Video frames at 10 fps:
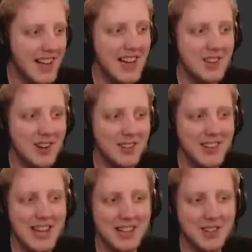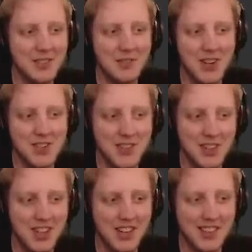End realm and Enderman mosh pit.
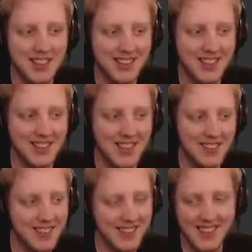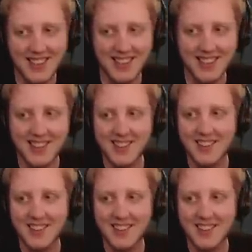You guys like the sound of that one, clearly.